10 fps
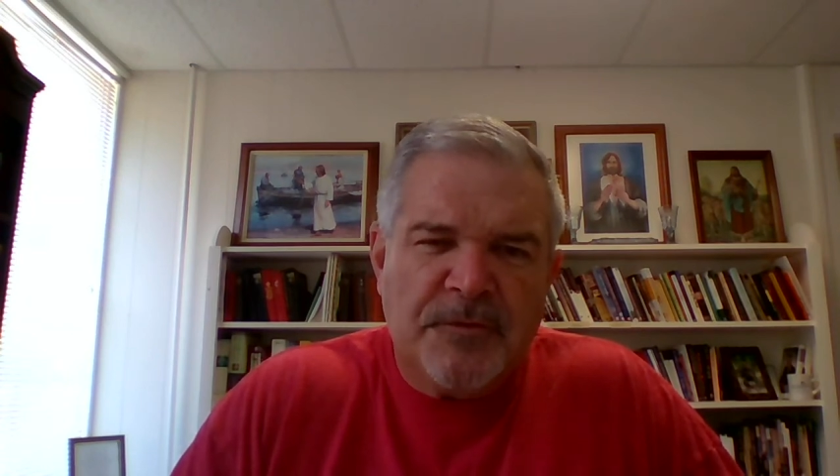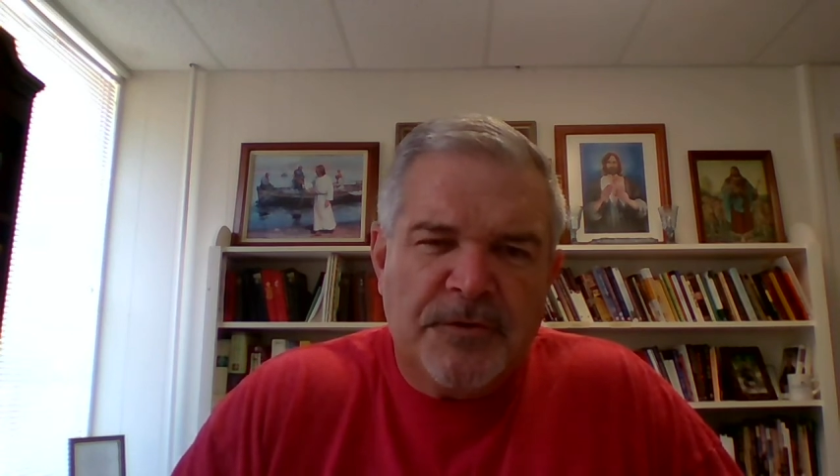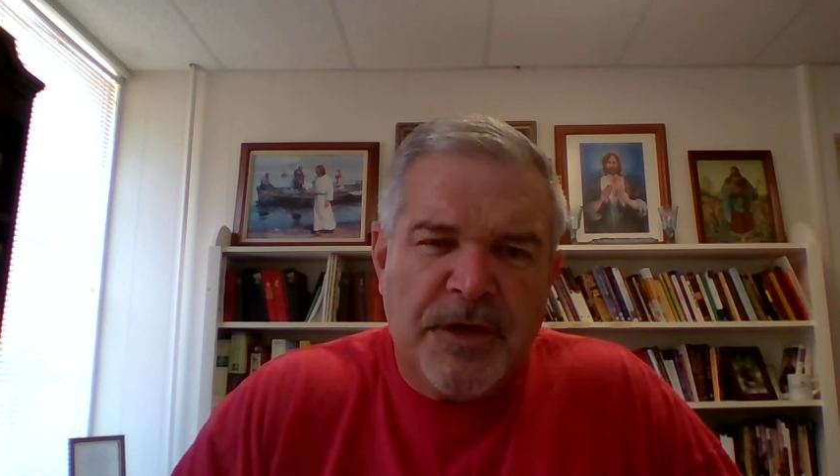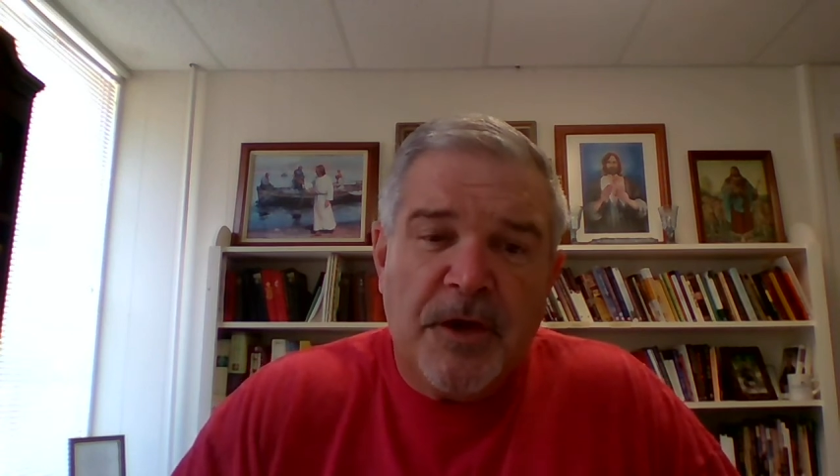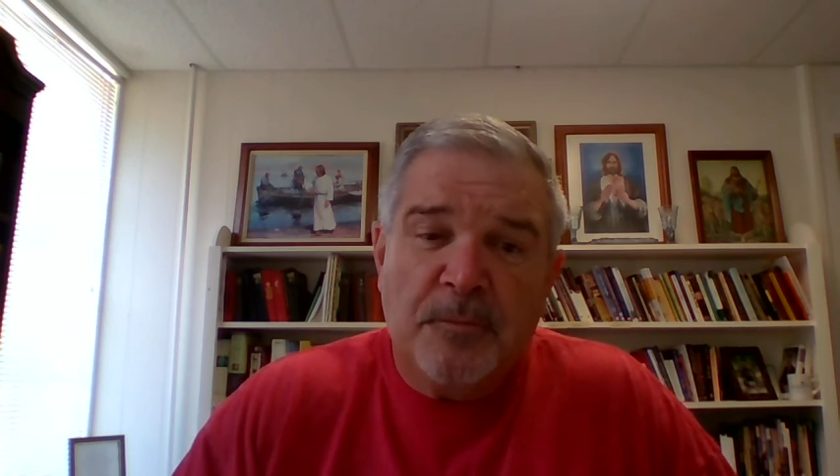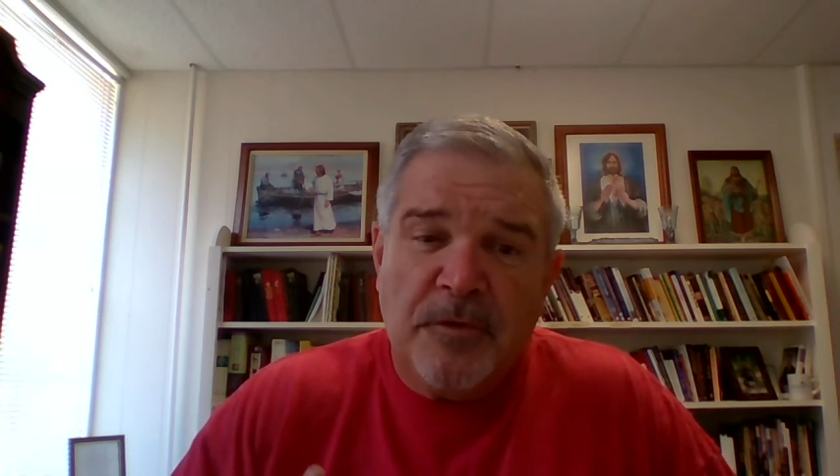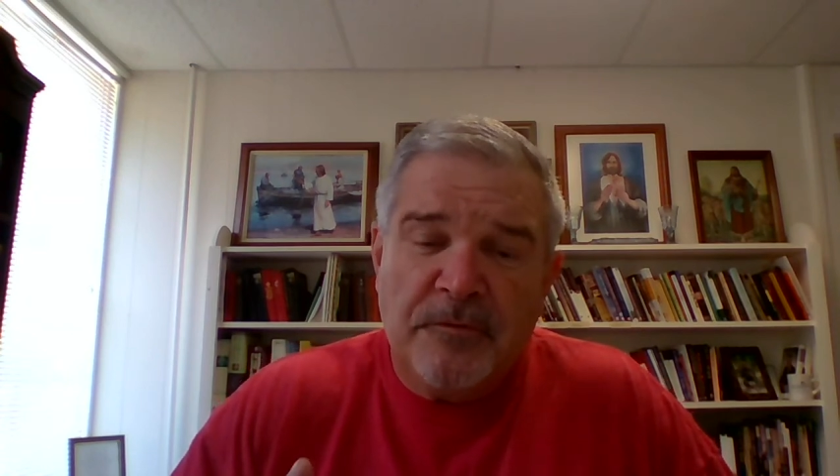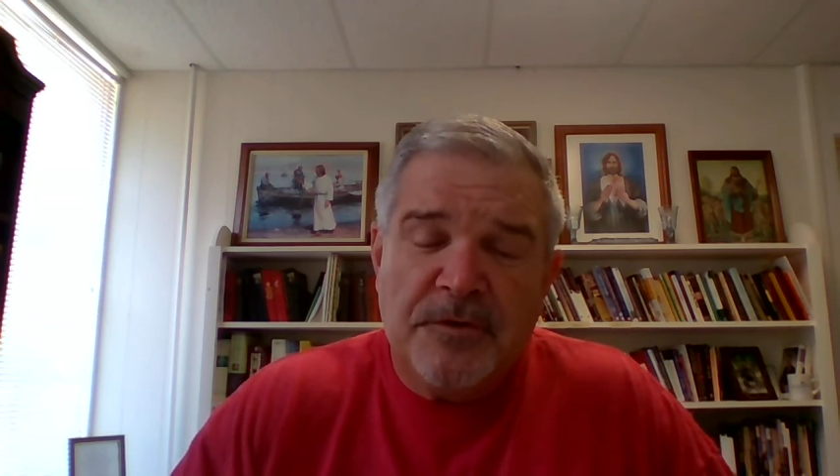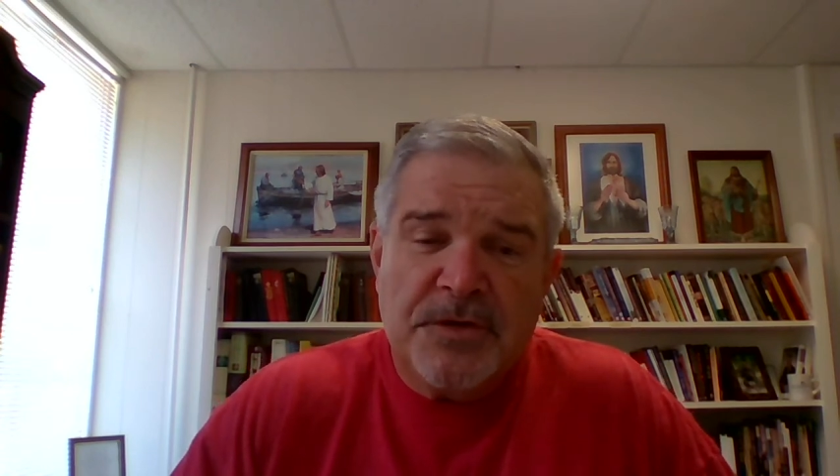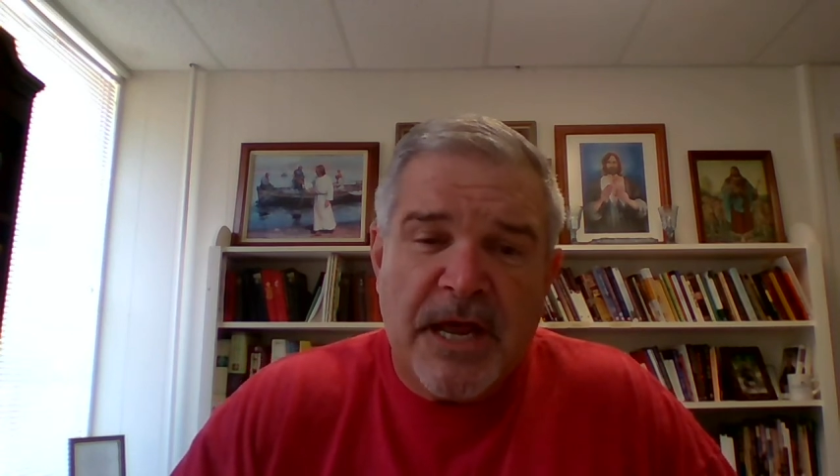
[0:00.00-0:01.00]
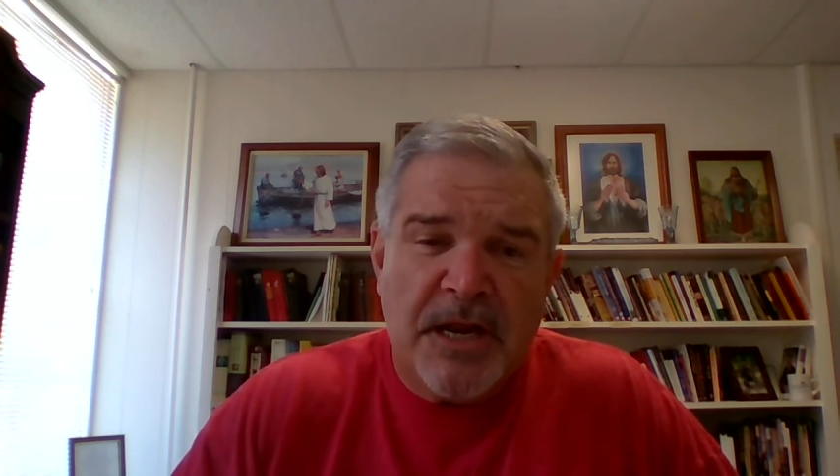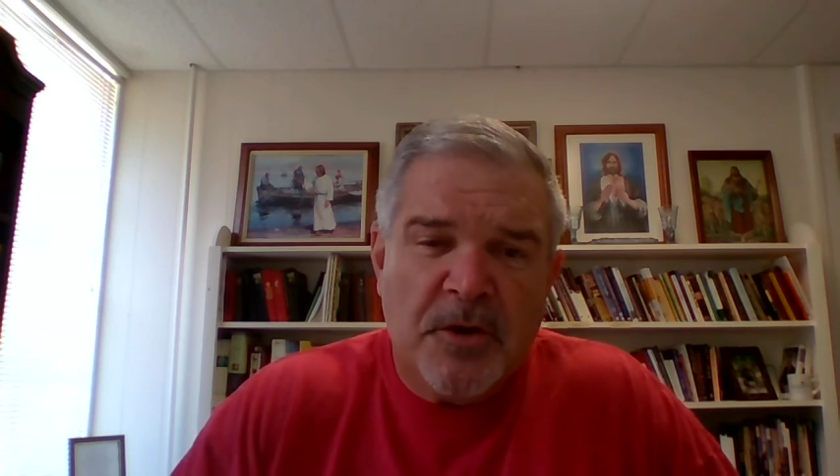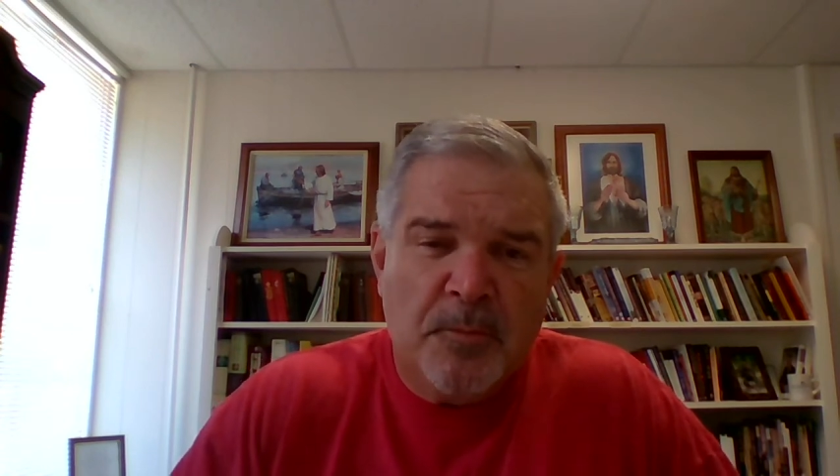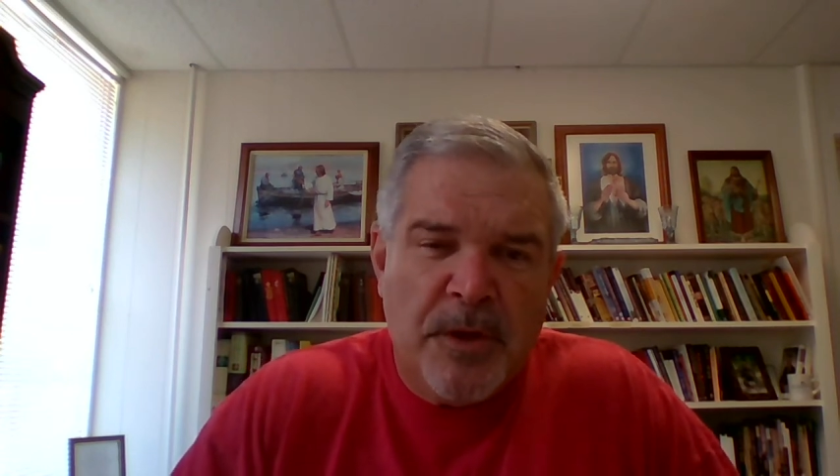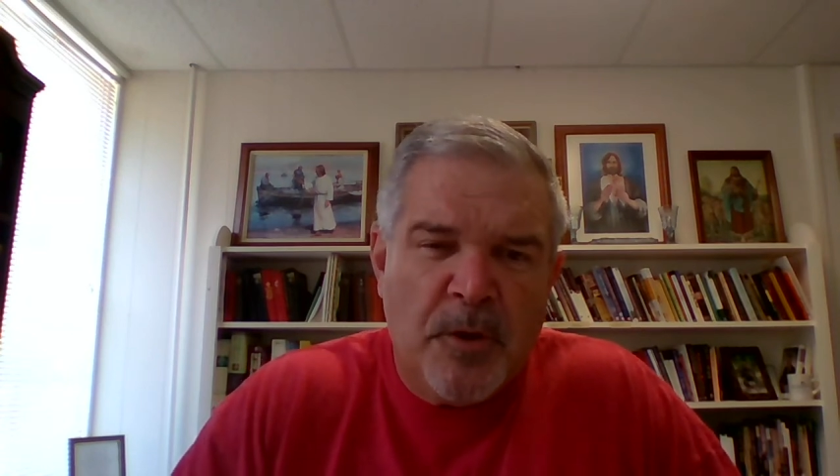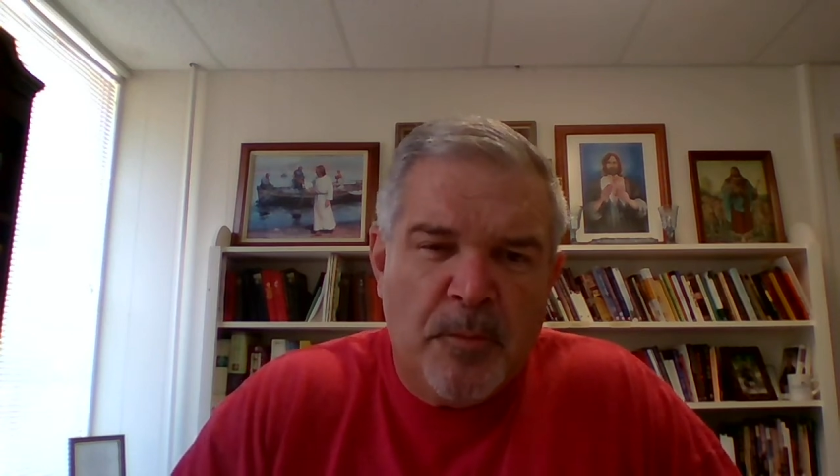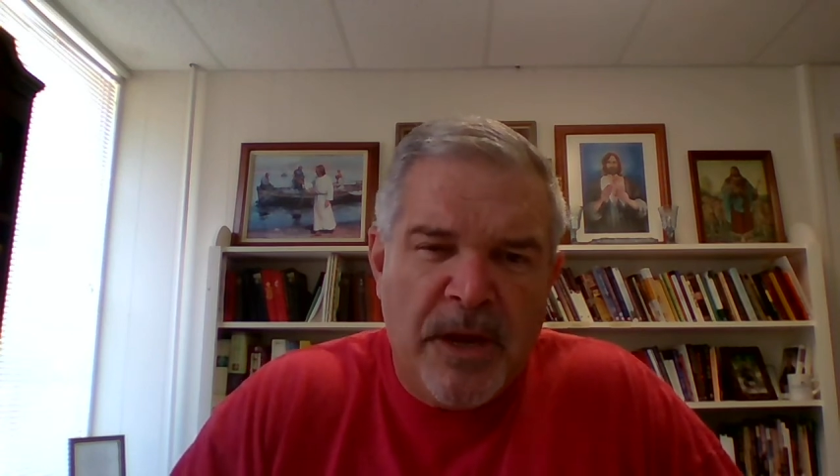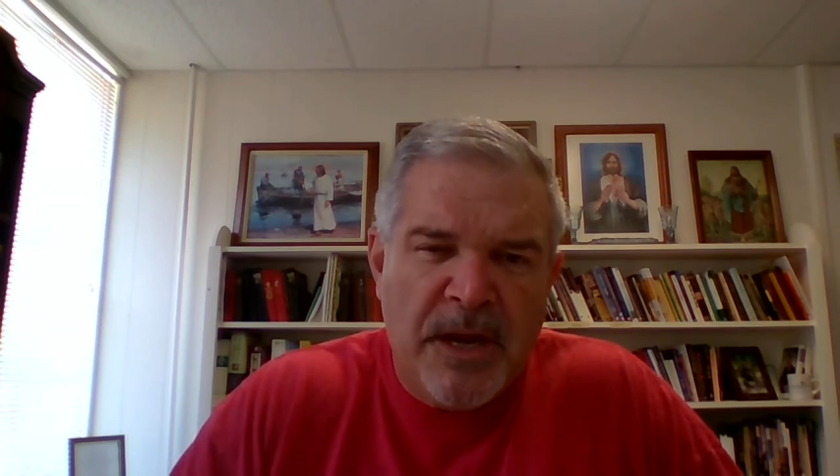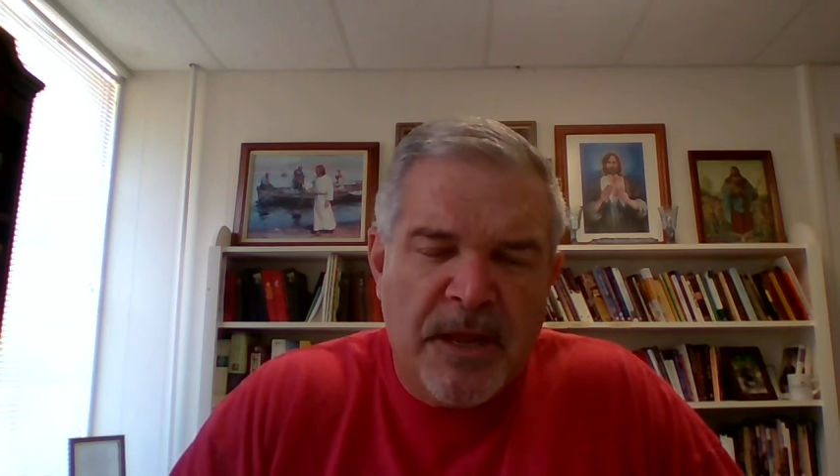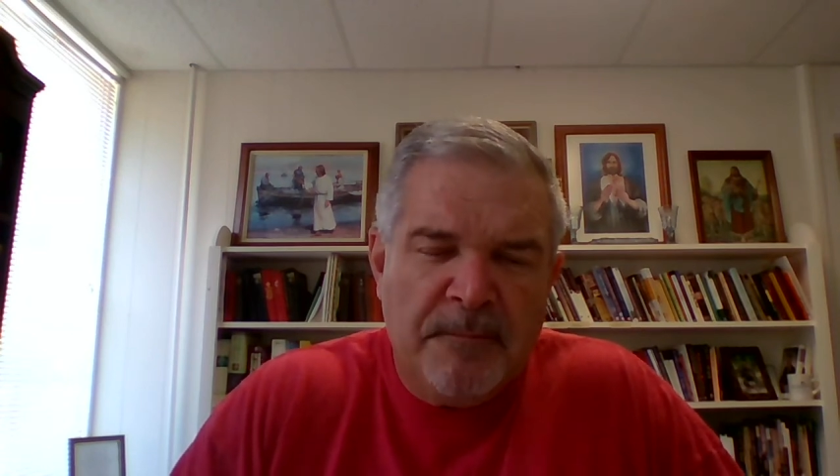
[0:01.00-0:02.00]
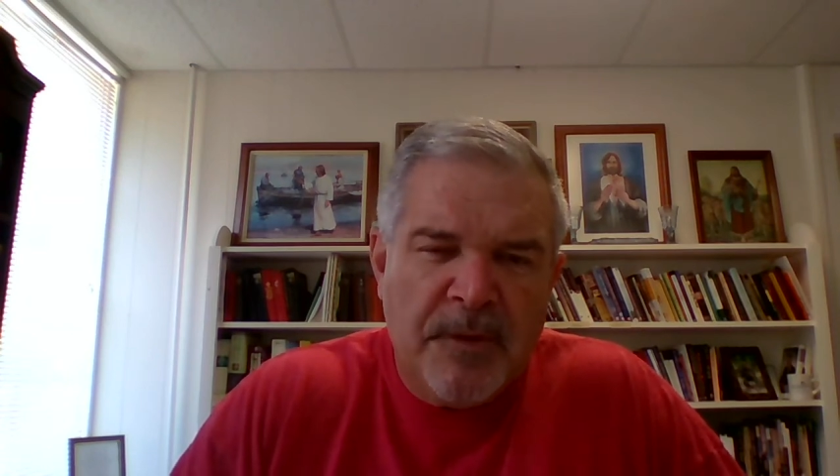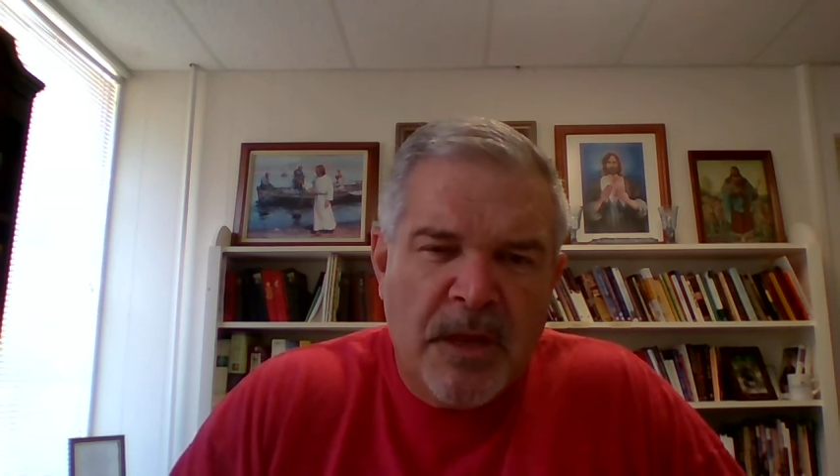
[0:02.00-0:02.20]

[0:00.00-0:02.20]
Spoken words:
for his help and you've decided to be obedient.